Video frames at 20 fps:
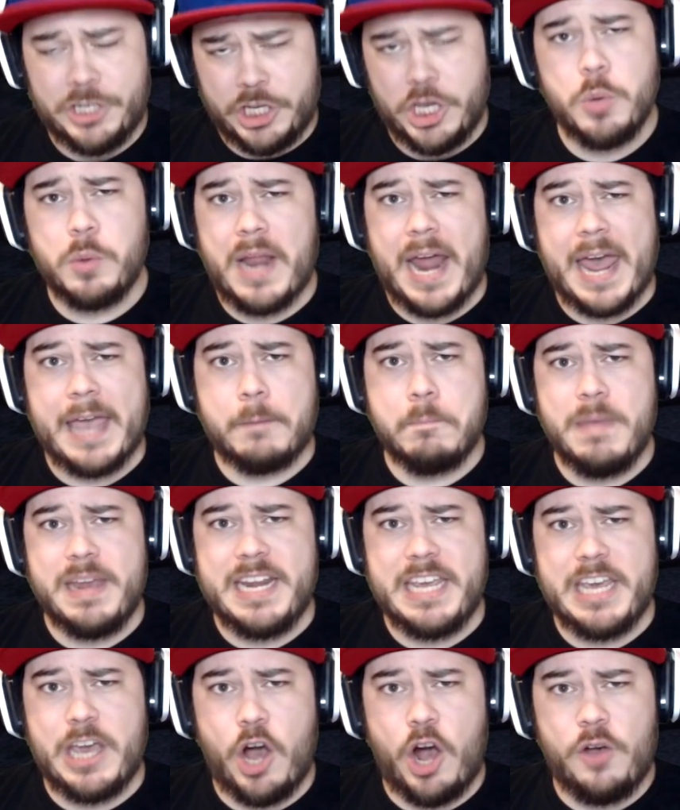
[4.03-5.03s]
Do you like
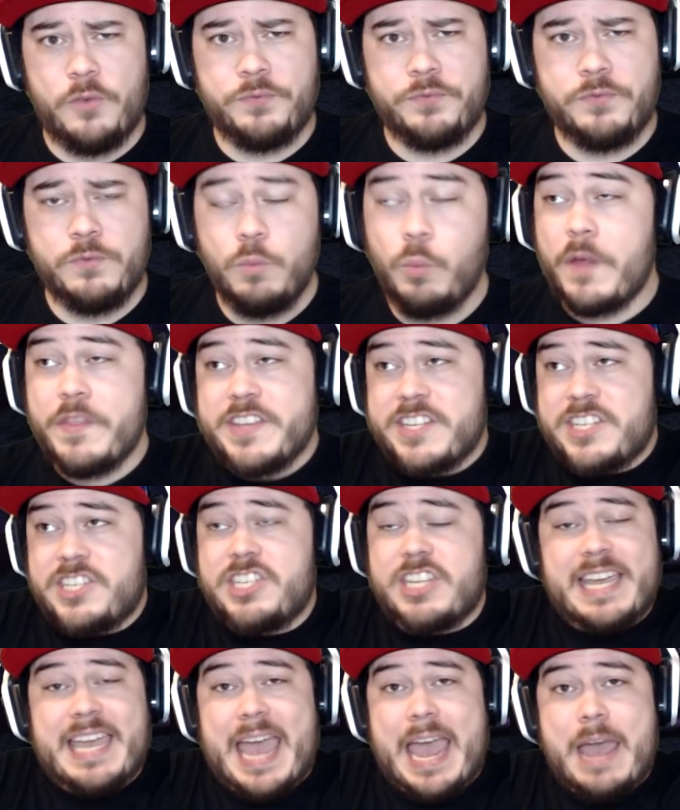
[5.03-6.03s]
mini golf? Well, this
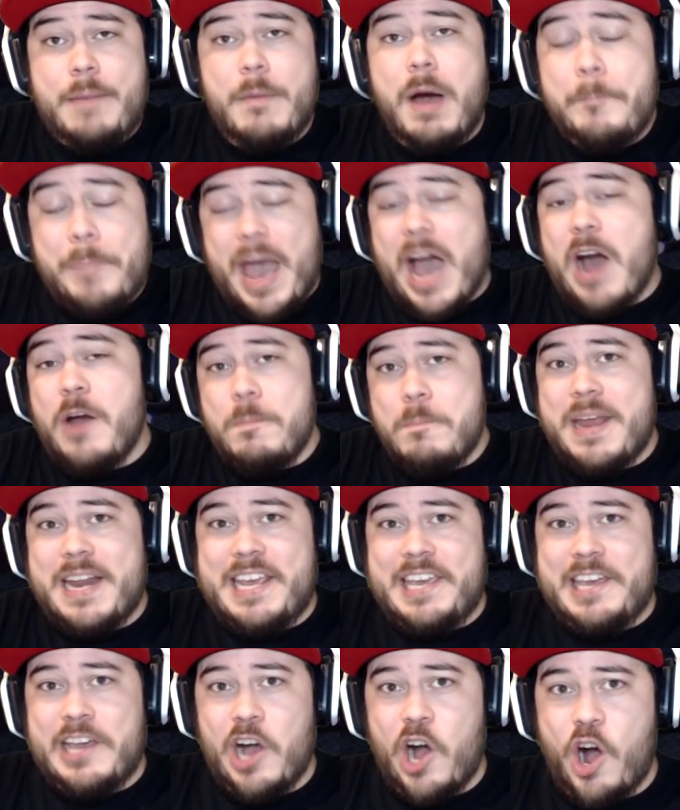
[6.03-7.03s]
is a game about
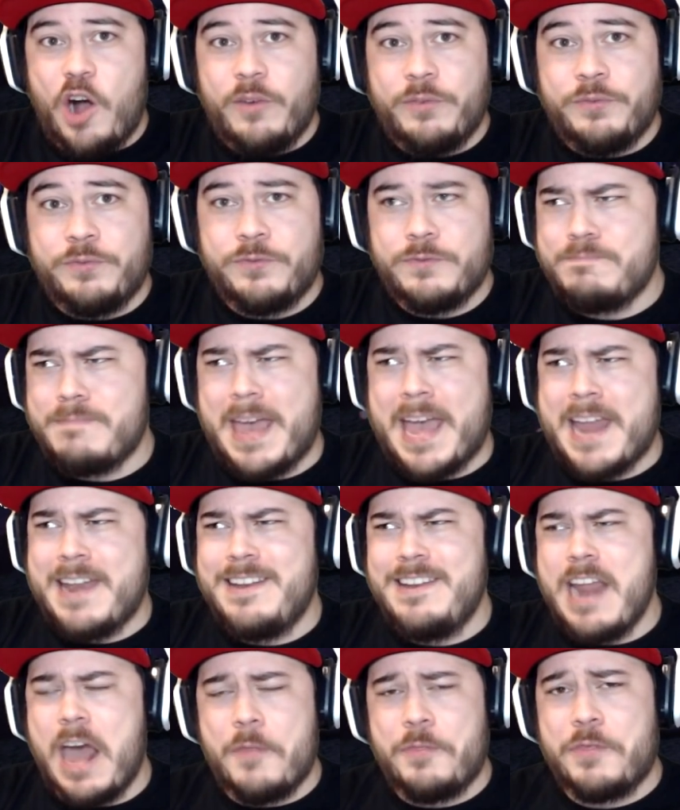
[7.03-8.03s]
mini golf
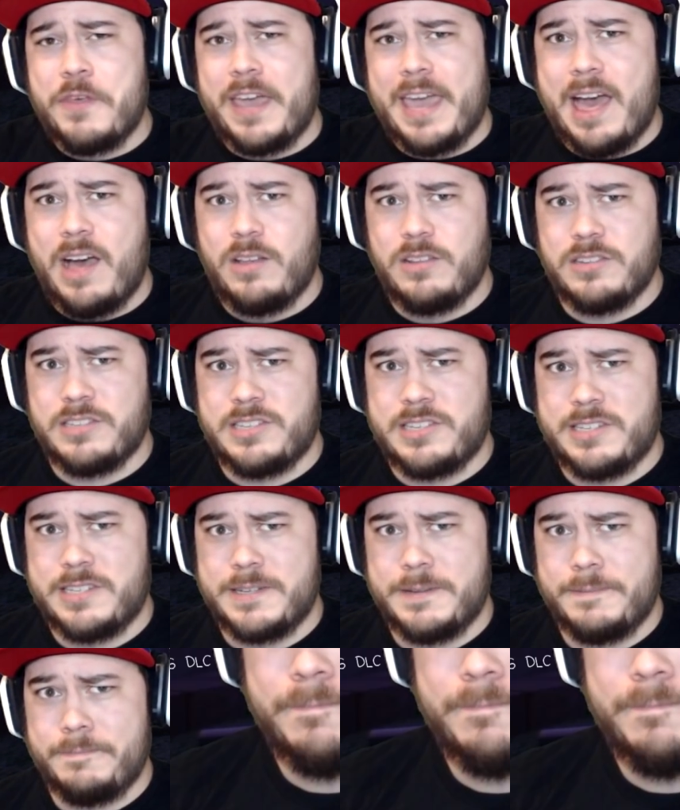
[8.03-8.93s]
and nothing else.